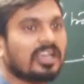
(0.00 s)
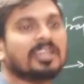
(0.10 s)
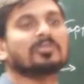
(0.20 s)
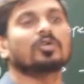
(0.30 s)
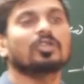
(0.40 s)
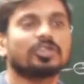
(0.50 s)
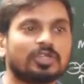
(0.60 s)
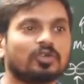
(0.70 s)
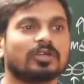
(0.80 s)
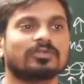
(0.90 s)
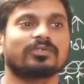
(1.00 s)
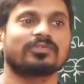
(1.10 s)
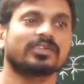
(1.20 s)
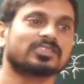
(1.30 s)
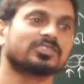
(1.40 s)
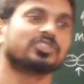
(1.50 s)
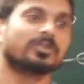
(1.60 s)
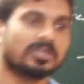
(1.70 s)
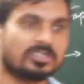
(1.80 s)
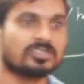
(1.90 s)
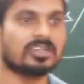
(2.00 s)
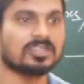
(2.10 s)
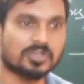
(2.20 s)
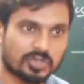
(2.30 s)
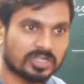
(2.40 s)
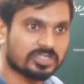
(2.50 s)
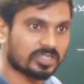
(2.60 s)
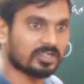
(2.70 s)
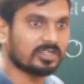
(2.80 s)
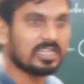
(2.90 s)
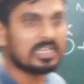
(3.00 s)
and molecule of a fixed geometry and structure.